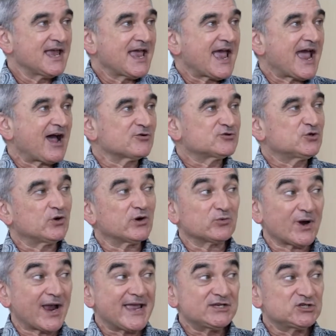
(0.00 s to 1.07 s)
how to
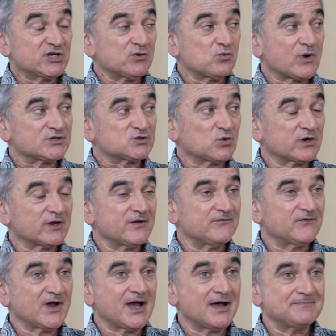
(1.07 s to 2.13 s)
arrange it, what sort
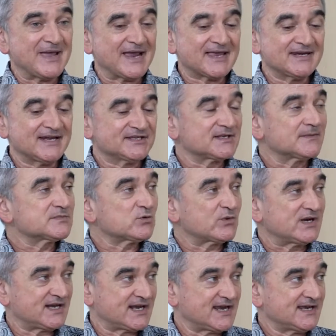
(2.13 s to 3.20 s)
of uh, mechanisms
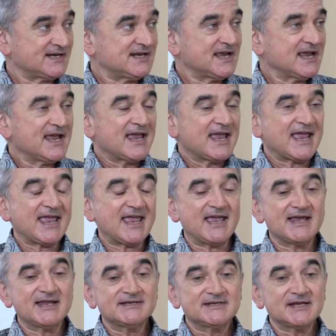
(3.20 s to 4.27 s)
we need
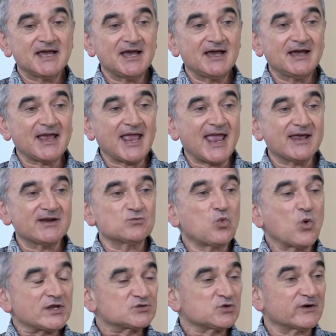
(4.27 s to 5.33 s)
and uh, and
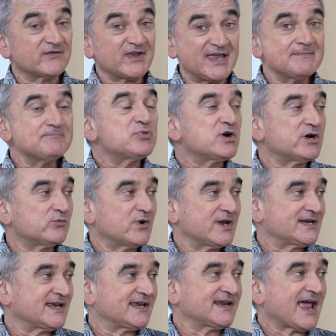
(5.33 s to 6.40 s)
what sort of input we
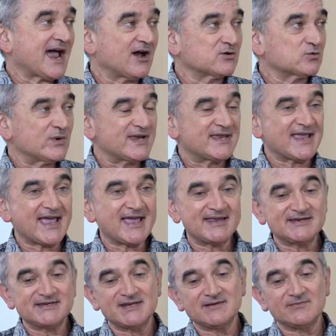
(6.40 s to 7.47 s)
need. How do we
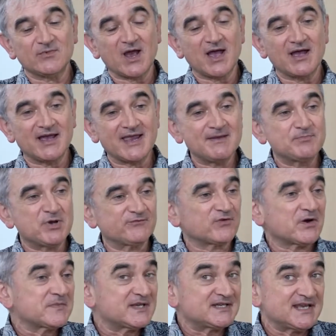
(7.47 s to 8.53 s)
gain uh, input
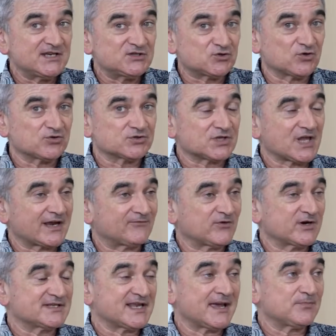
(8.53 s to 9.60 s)
from the teachers? Like
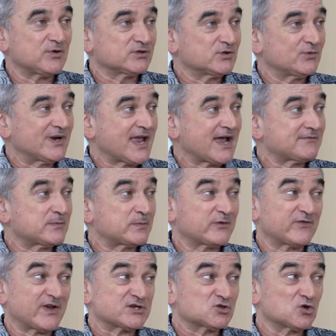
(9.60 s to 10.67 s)
for example, do we have a
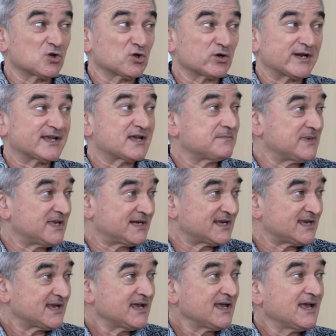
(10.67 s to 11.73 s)
professional learning
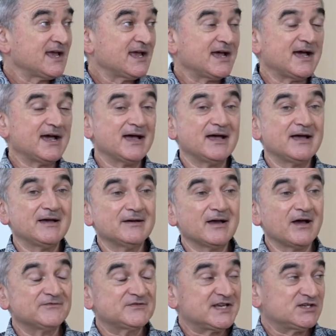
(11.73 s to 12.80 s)
committee uh,
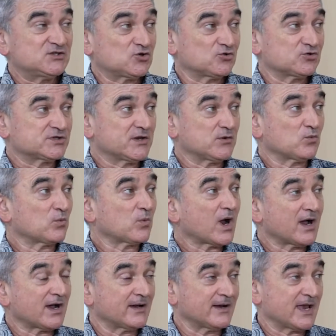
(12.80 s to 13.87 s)
of teachers that
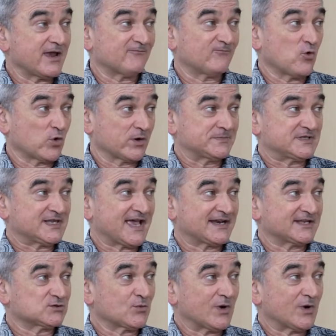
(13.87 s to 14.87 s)
uh, informs that as